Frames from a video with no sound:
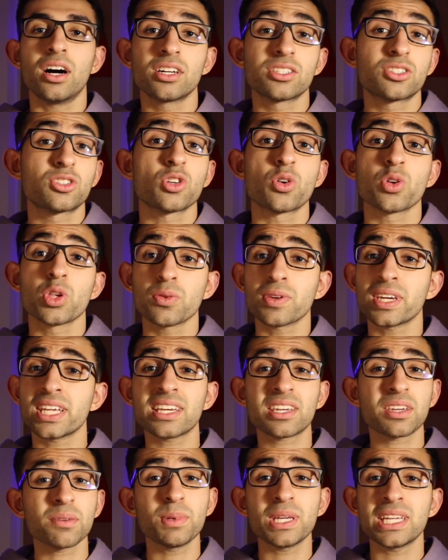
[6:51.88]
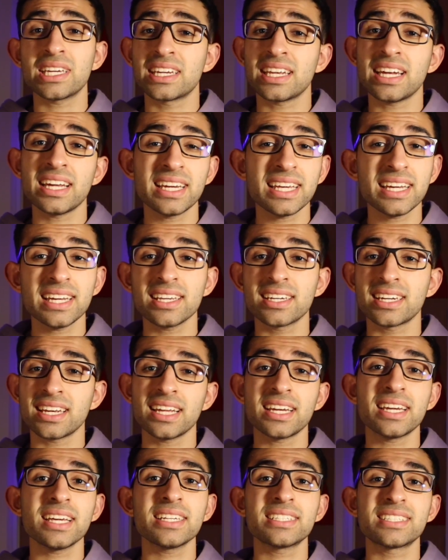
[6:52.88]
So you need to be really,
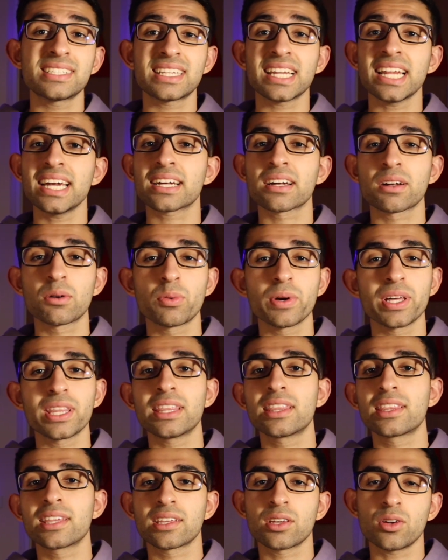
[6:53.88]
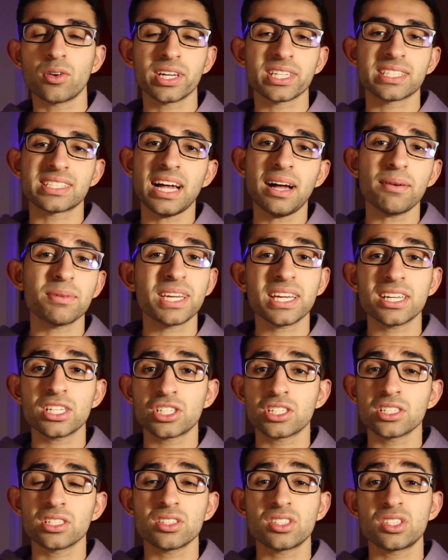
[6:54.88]
really slick with your
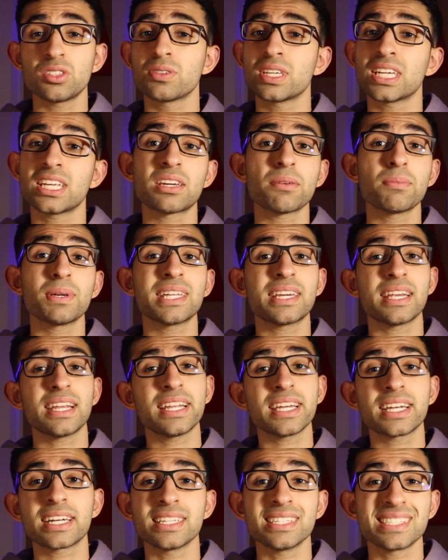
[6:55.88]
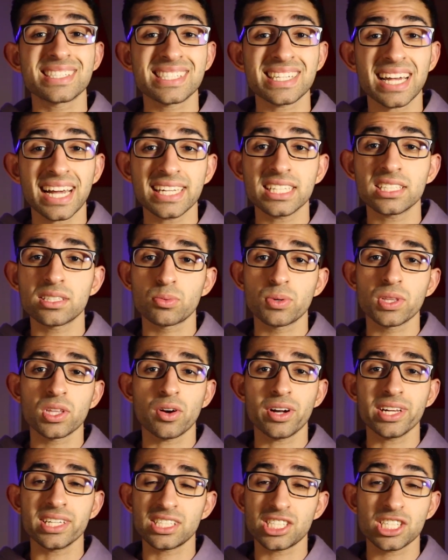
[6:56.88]
examinations. You need to be really concise with
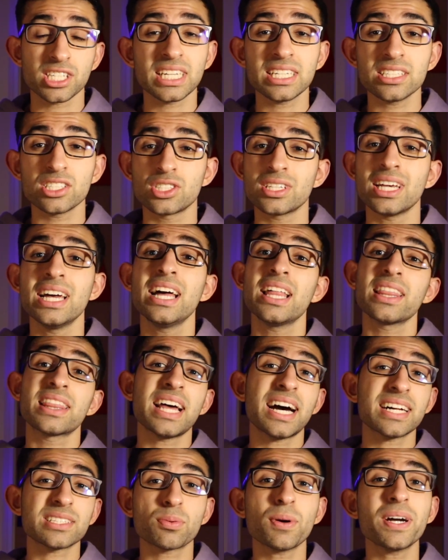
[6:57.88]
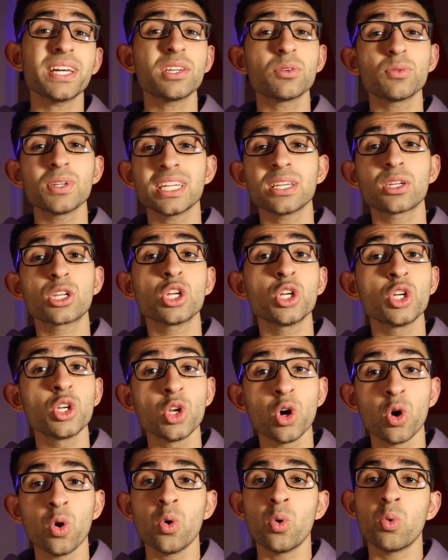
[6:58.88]
your histories. That's why you need to
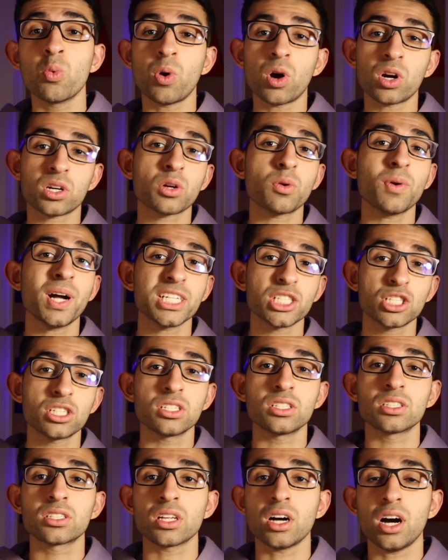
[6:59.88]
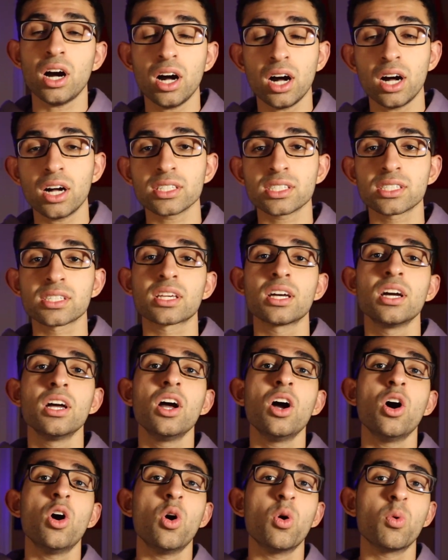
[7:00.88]
know what questions to ask
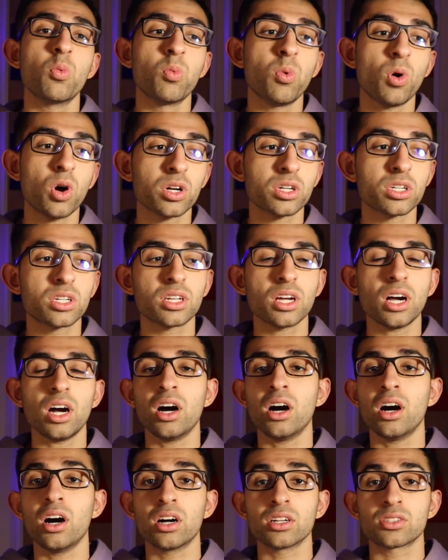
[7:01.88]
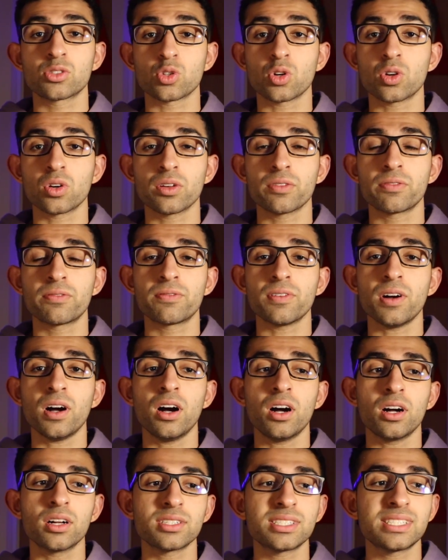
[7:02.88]
or what
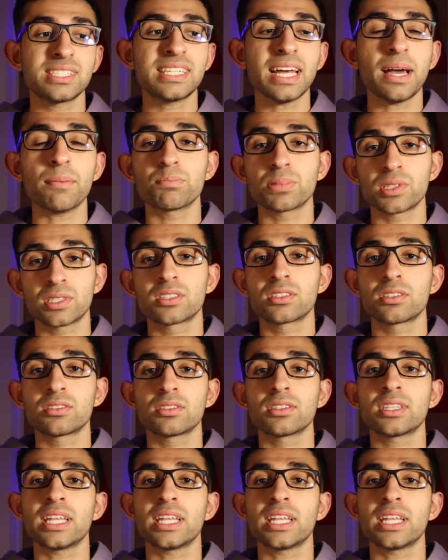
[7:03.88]
steps